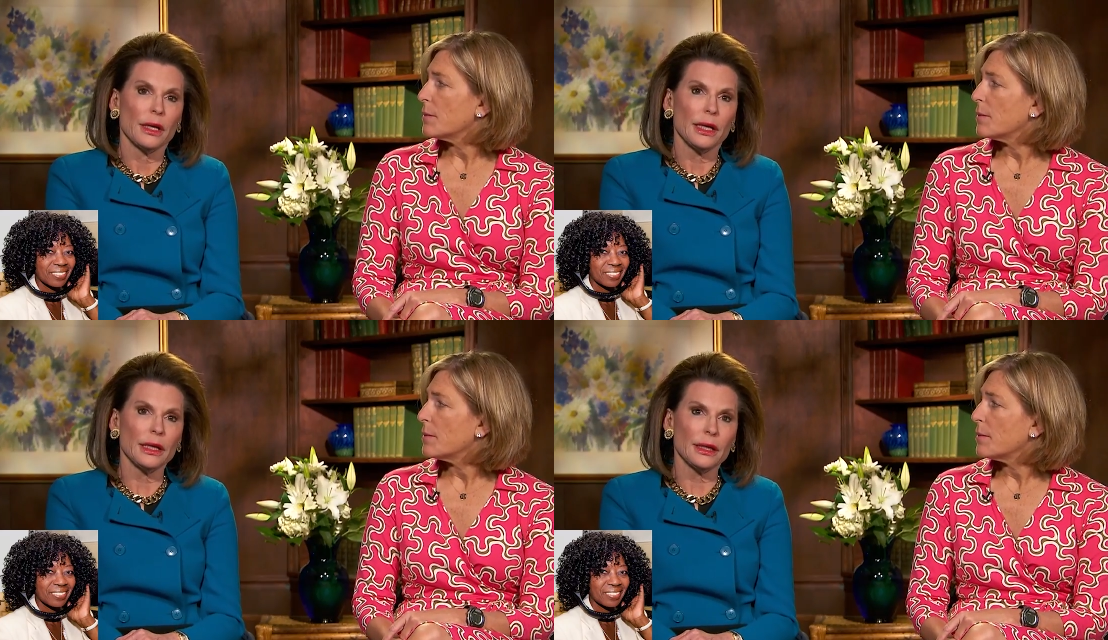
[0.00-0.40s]

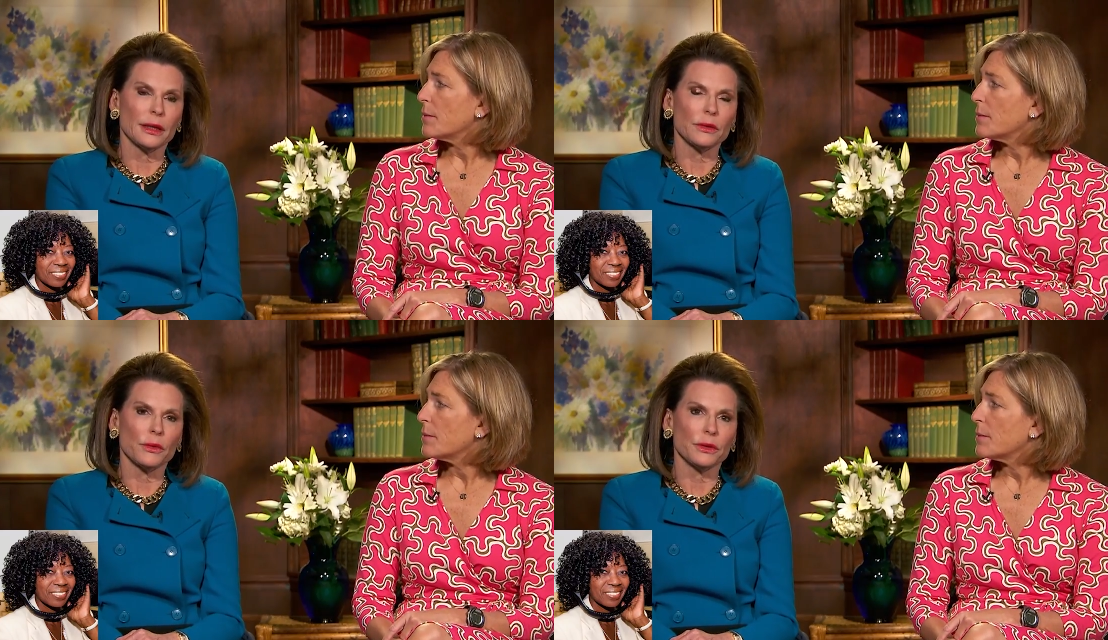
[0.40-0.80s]

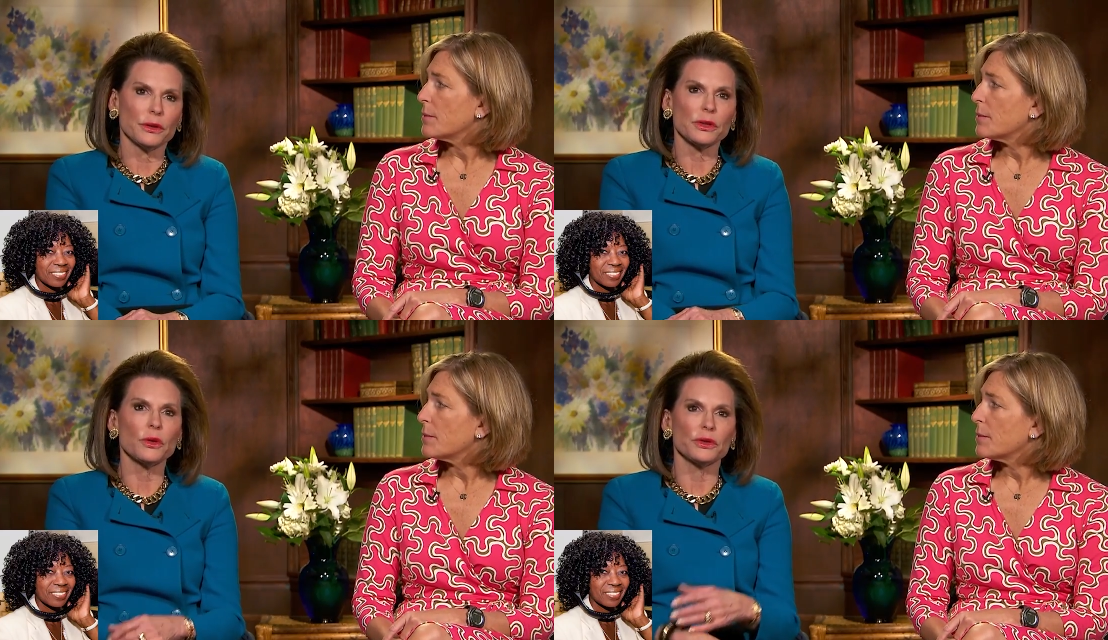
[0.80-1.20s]
Speaker 1: And when they're
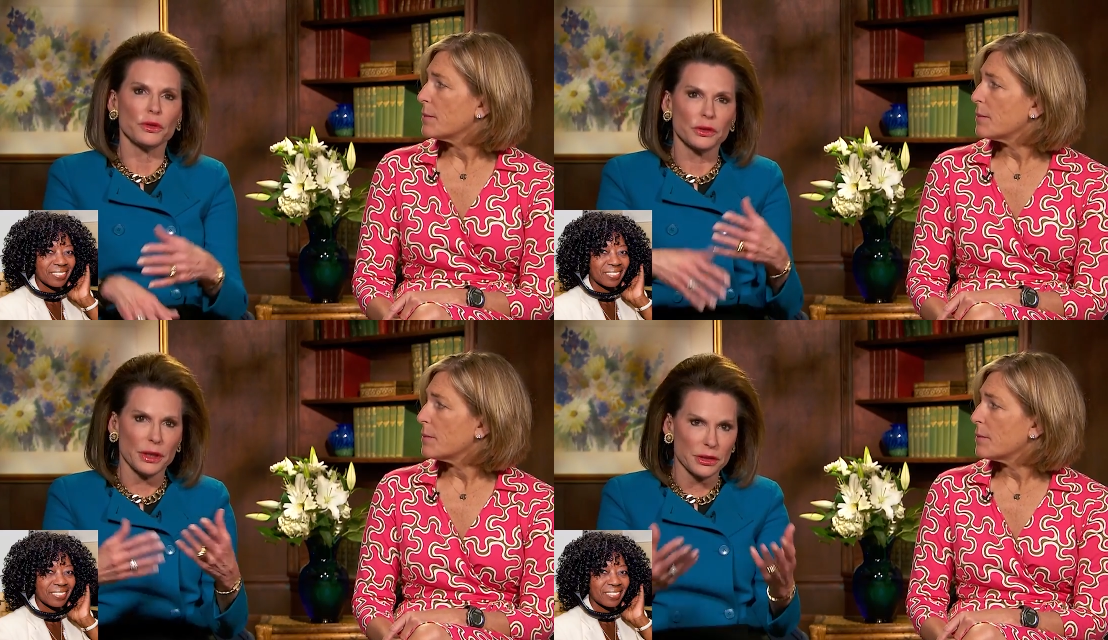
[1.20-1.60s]
told,
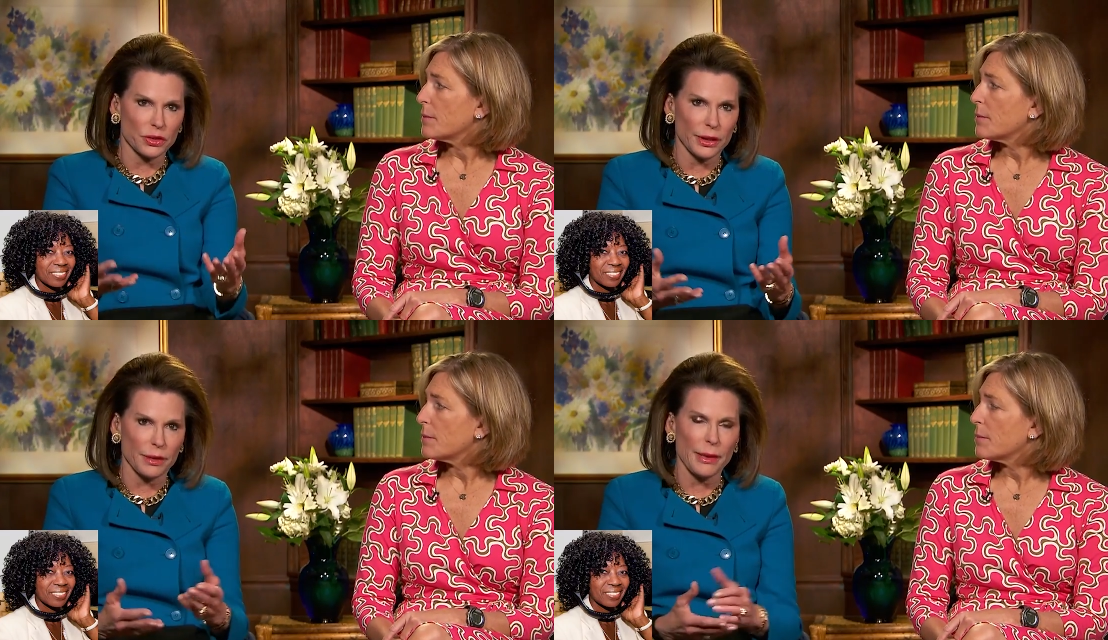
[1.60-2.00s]
oh, yes, you'll
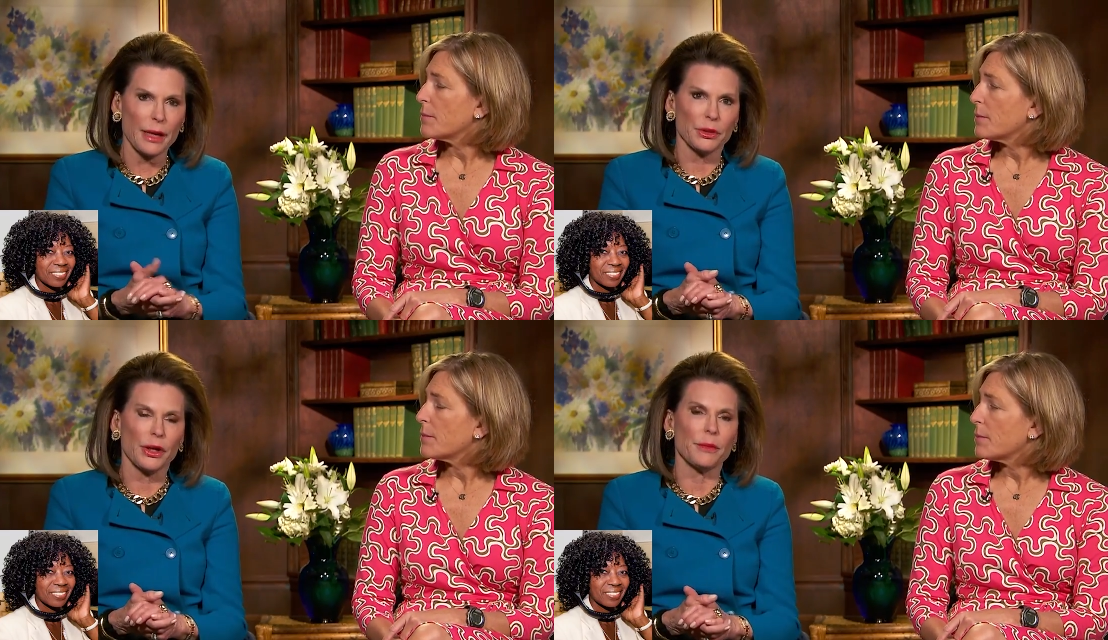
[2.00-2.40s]
get a
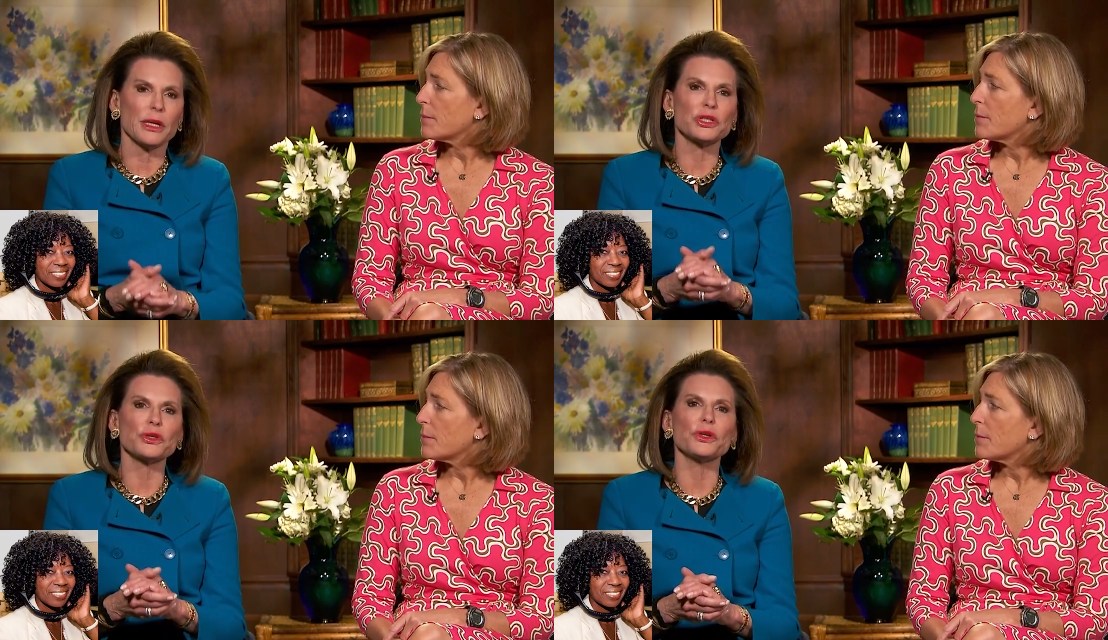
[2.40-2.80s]
mammogram,
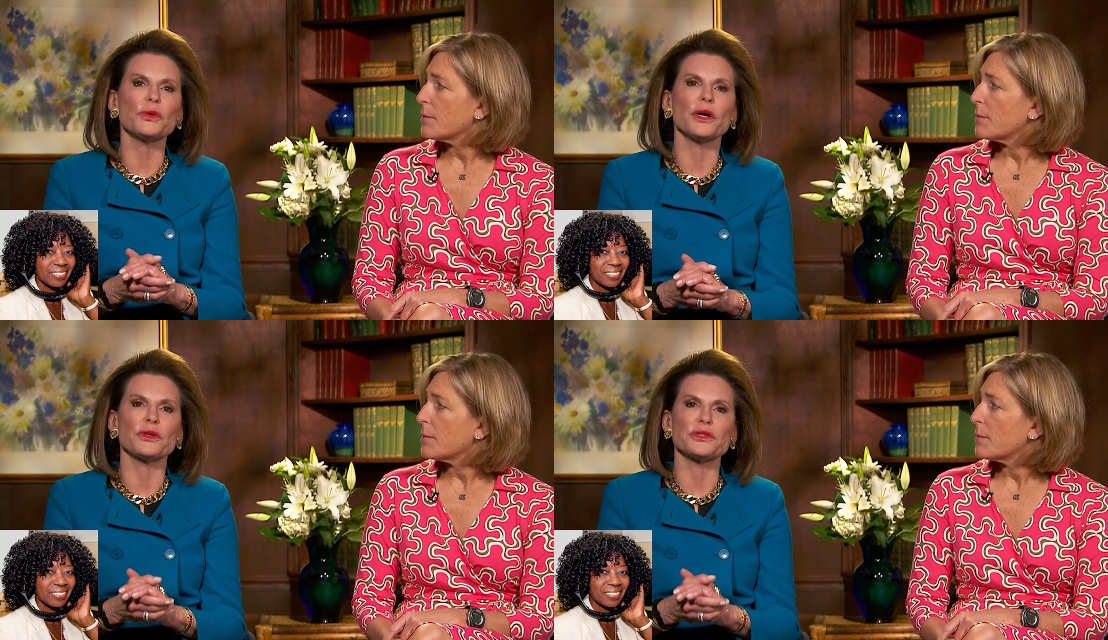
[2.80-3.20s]
make sure you
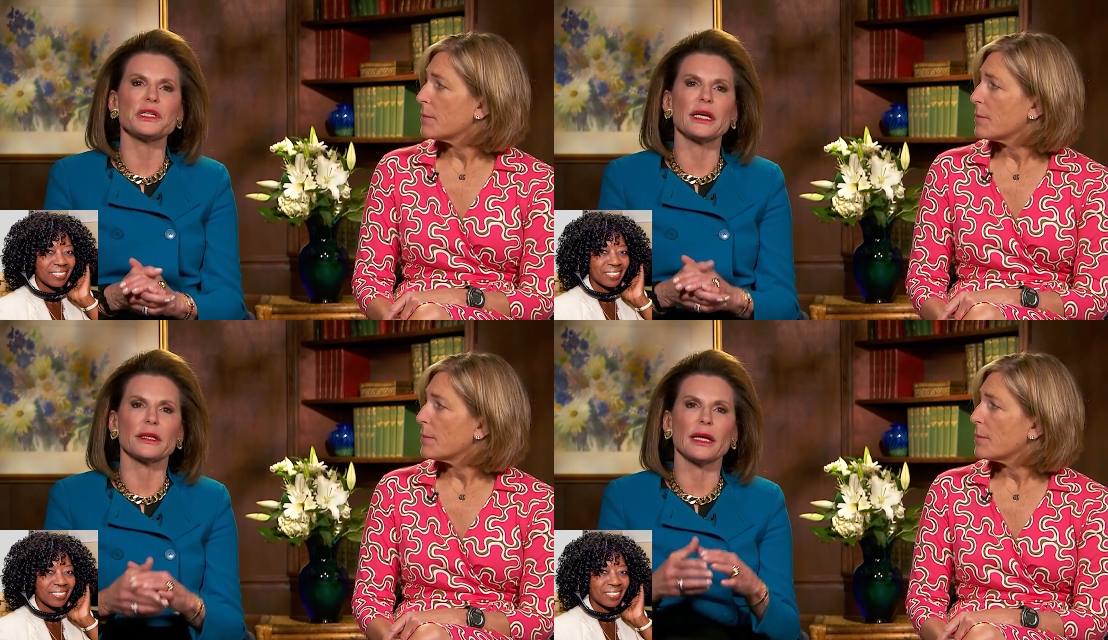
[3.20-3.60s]

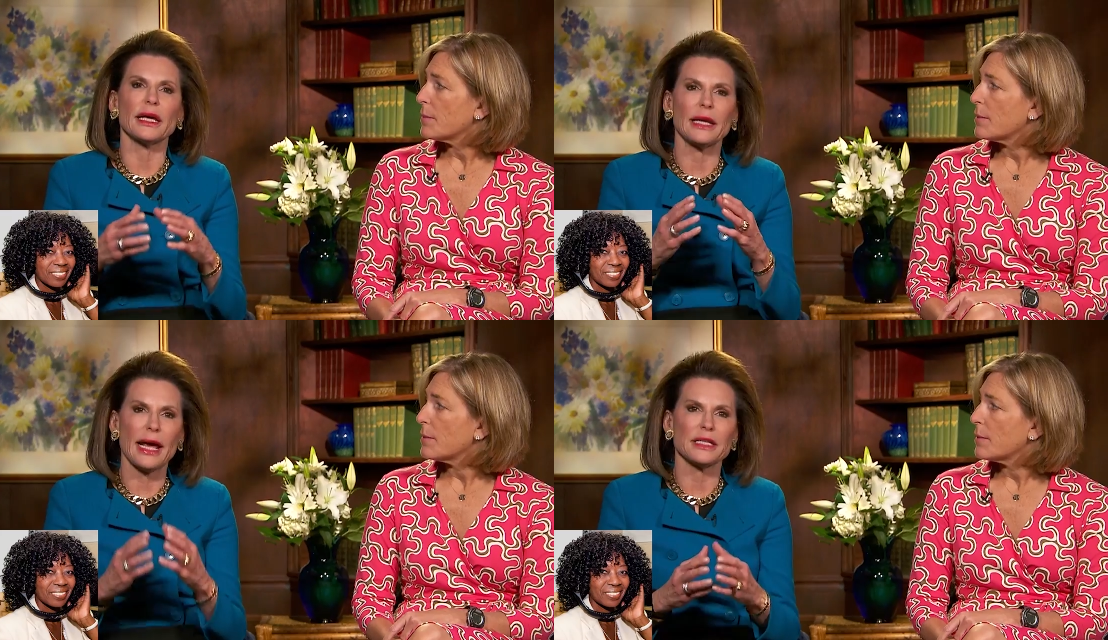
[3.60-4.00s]
understand
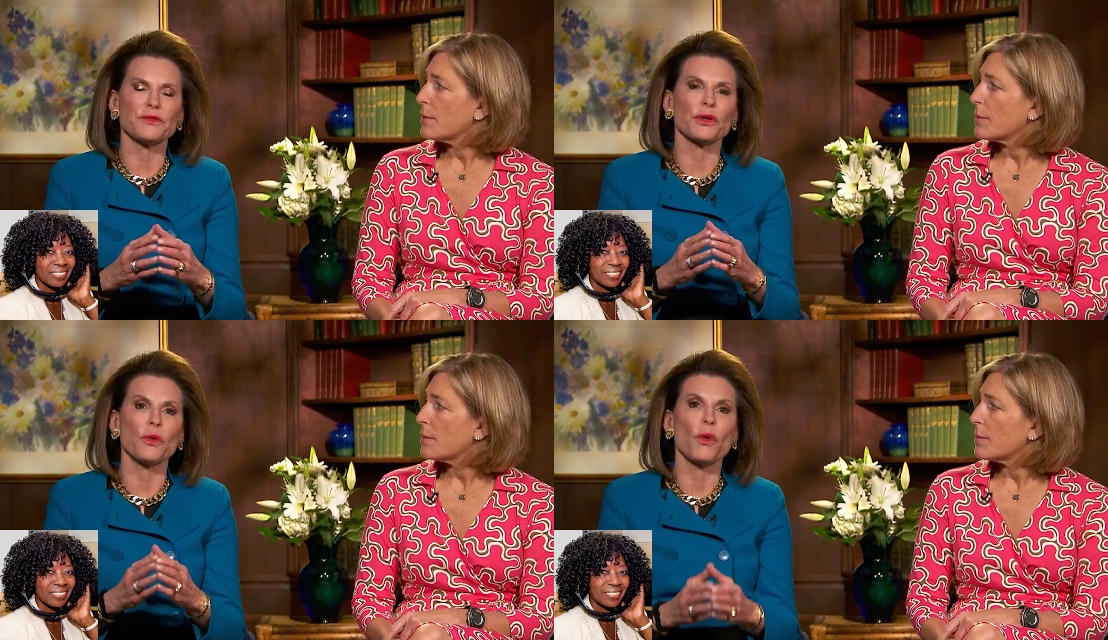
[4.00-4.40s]
and ask
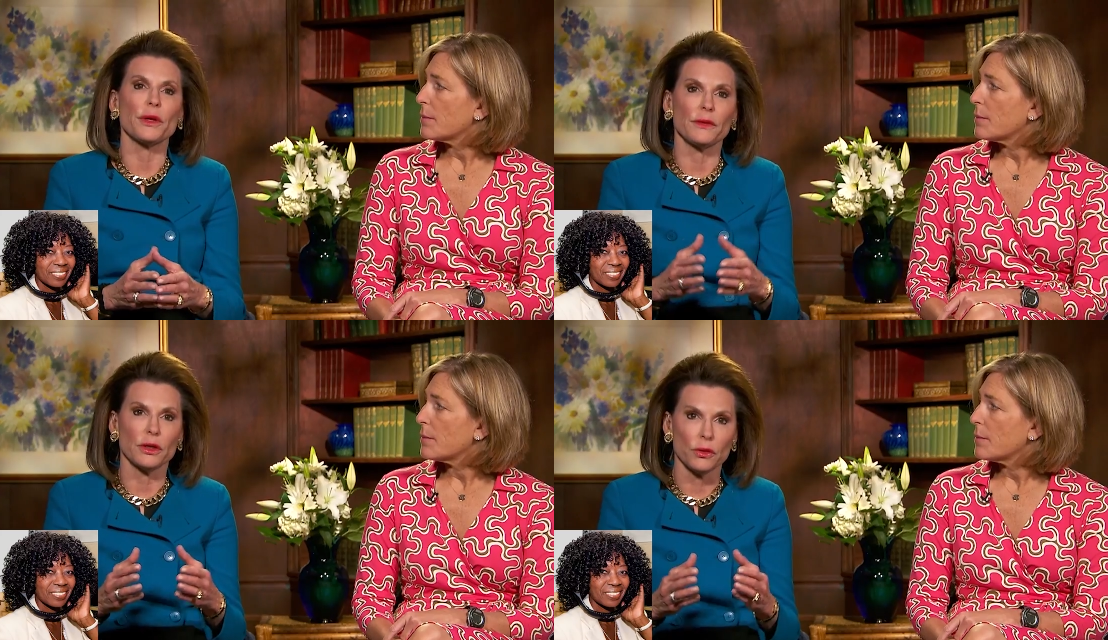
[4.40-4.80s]
for the
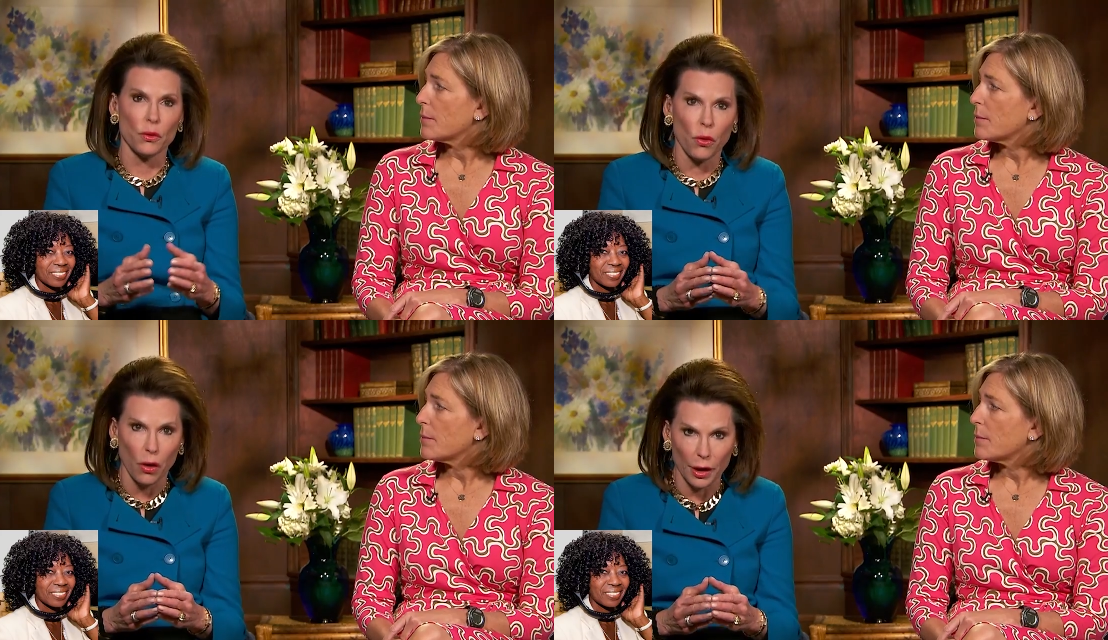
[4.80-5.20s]
one that you
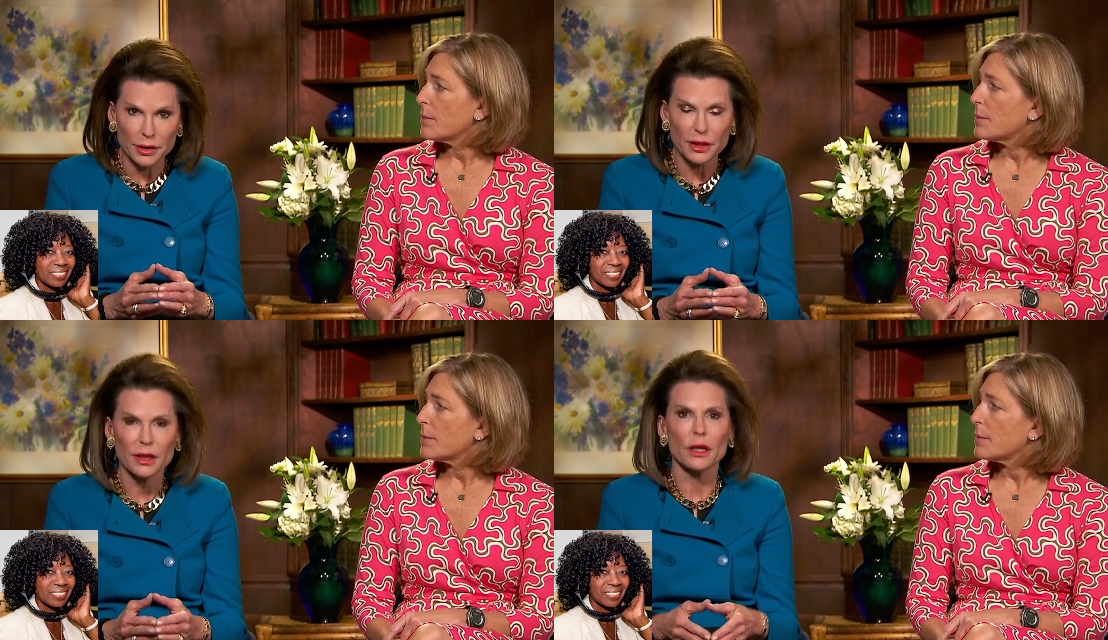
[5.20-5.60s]
want,